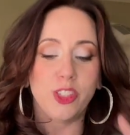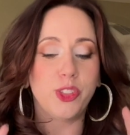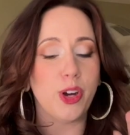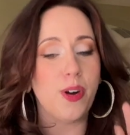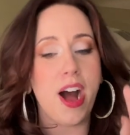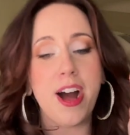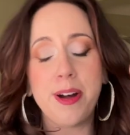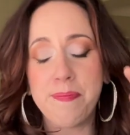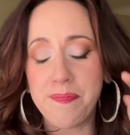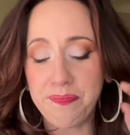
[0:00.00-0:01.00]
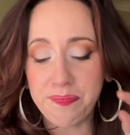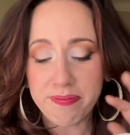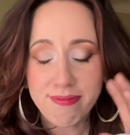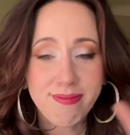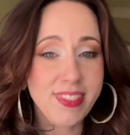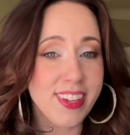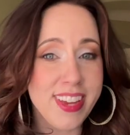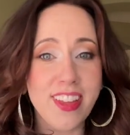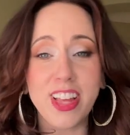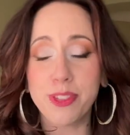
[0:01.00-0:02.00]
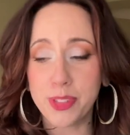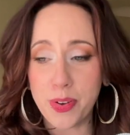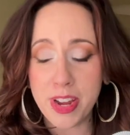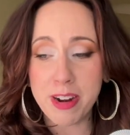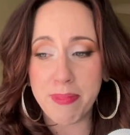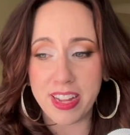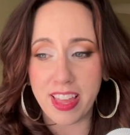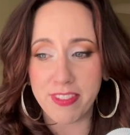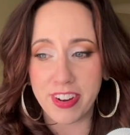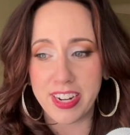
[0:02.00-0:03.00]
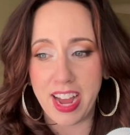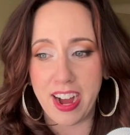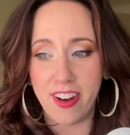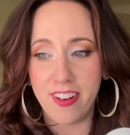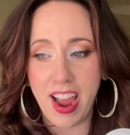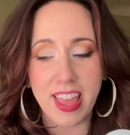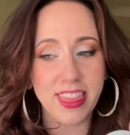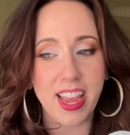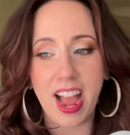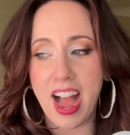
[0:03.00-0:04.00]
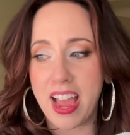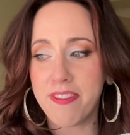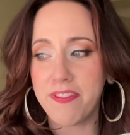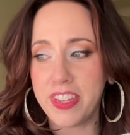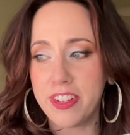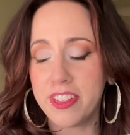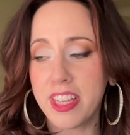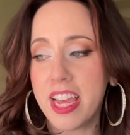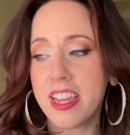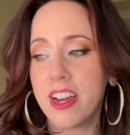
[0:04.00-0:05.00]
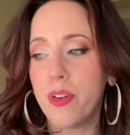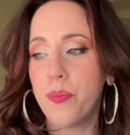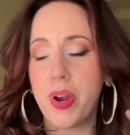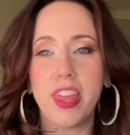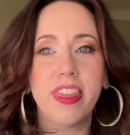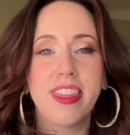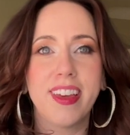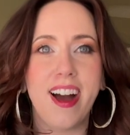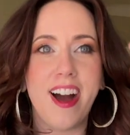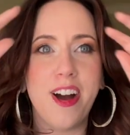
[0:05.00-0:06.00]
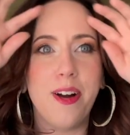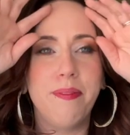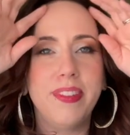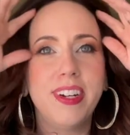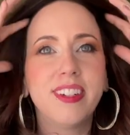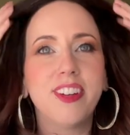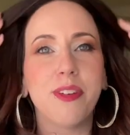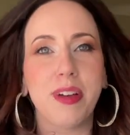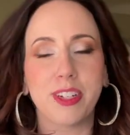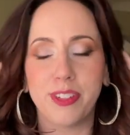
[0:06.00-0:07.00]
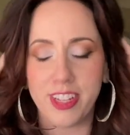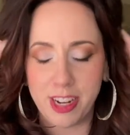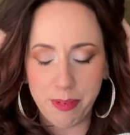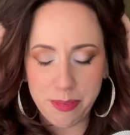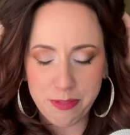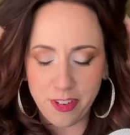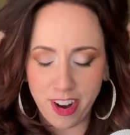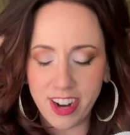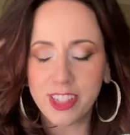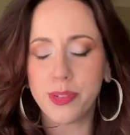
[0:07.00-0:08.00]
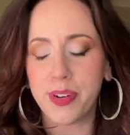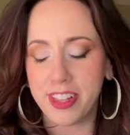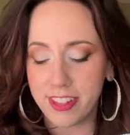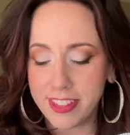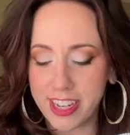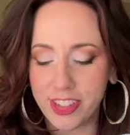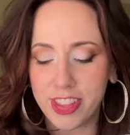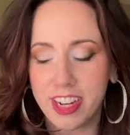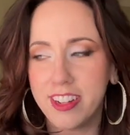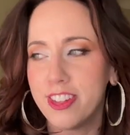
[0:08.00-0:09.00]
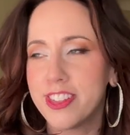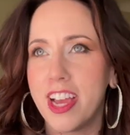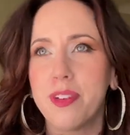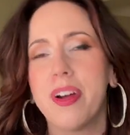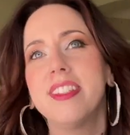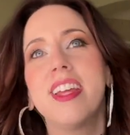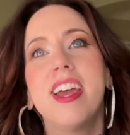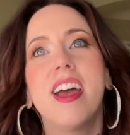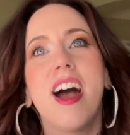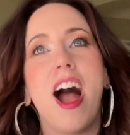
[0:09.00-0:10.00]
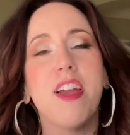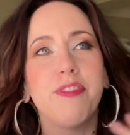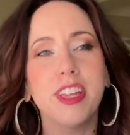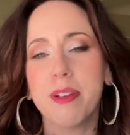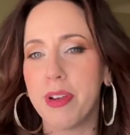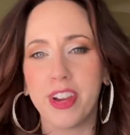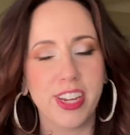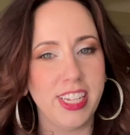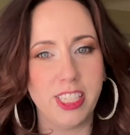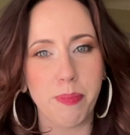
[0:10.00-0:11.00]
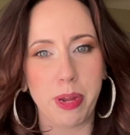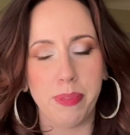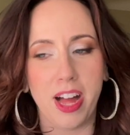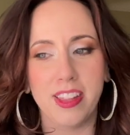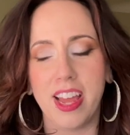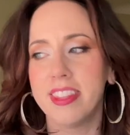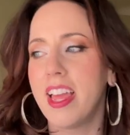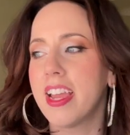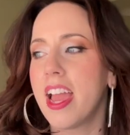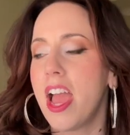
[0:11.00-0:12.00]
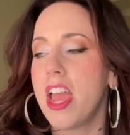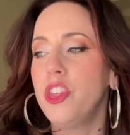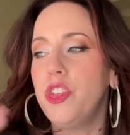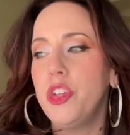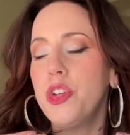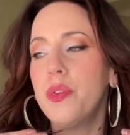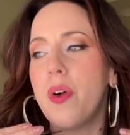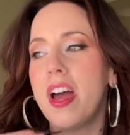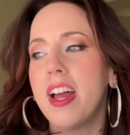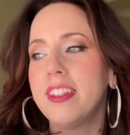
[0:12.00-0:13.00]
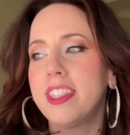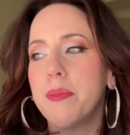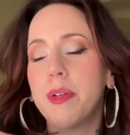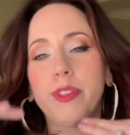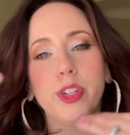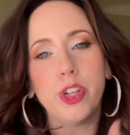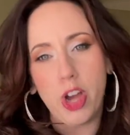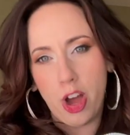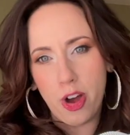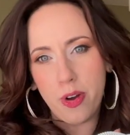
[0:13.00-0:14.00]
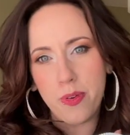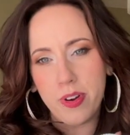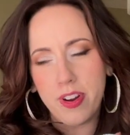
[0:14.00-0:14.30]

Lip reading: So yeah, that's what's going on in my life right now. And like I feel like with going back to what I was talking about before, because we went on a little tangent there, a little side quest. I feel like America needs to pick a plot line. Like, do you want us to be able to go